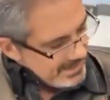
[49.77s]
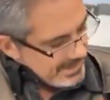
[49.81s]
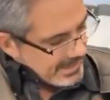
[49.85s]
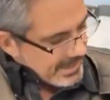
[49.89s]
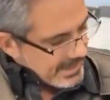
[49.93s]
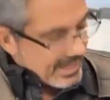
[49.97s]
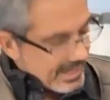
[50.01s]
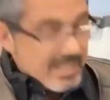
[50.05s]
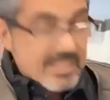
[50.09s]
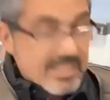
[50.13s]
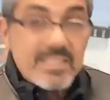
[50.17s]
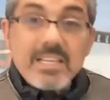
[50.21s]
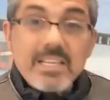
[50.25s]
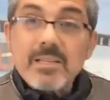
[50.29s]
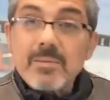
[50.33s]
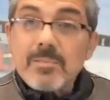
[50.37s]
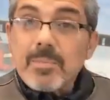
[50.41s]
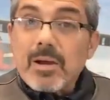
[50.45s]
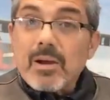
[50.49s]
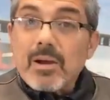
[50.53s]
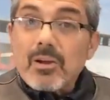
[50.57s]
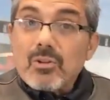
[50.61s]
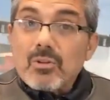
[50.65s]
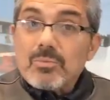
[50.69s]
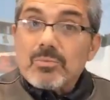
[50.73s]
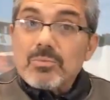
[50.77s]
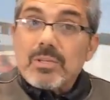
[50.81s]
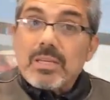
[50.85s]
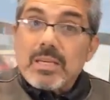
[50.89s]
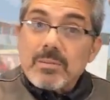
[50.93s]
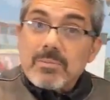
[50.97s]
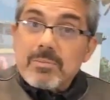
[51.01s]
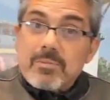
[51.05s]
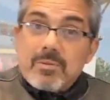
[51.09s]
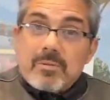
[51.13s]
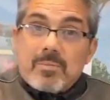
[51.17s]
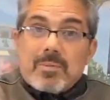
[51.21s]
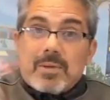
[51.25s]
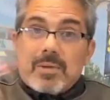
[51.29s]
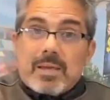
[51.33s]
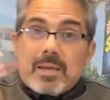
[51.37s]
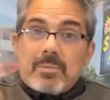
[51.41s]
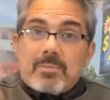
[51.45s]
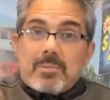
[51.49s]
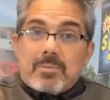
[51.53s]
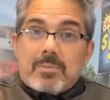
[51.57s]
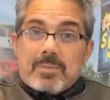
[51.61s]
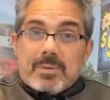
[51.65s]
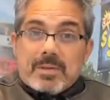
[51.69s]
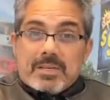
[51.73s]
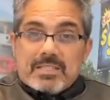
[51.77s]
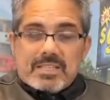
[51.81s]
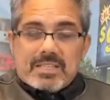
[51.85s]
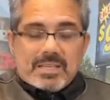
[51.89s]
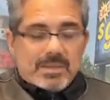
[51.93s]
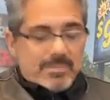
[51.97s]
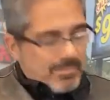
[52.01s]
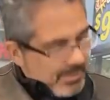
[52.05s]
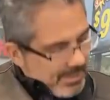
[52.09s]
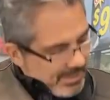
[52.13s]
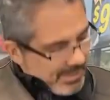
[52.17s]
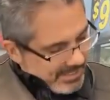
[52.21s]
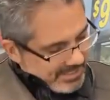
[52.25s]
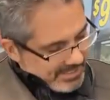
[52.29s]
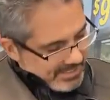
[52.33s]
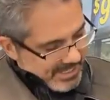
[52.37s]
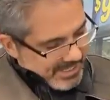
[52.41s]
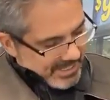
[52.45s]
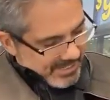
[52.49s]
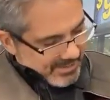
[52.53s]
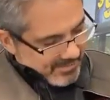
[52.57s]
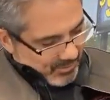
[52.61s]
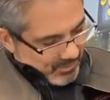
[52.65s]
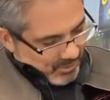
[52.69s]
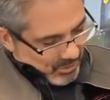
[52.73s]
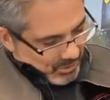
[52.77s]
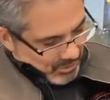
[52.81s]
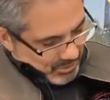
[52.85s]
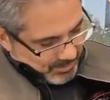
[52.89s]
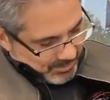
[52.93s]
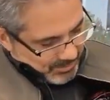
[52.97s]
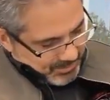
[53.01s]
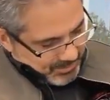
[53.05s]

And it's got the barrel loop to keep the keep the piece in place and in vertical